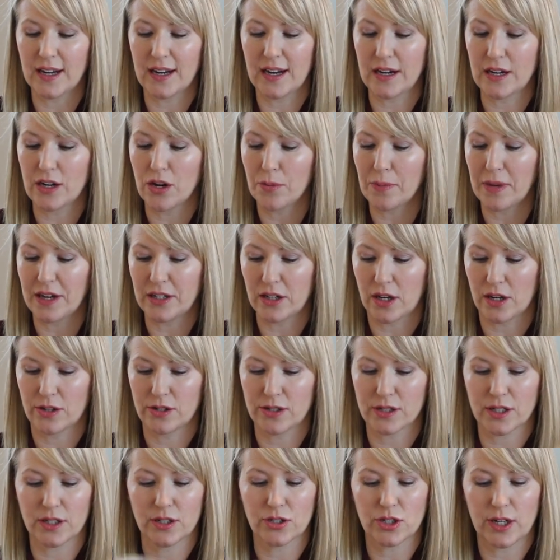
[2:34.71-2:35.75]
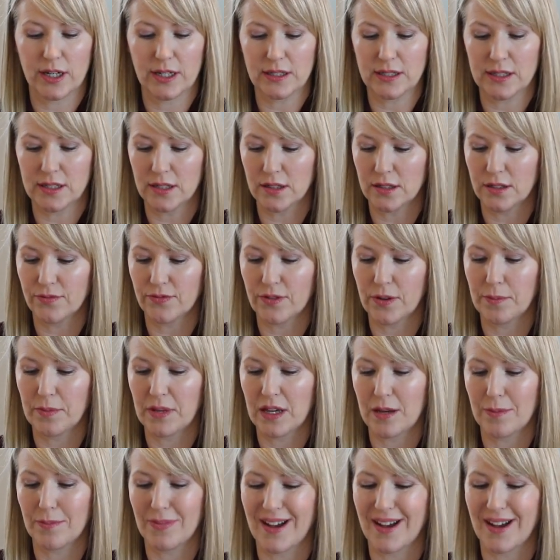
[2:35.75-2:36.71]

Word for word: and I know my daughter's gonna try to steal it from me,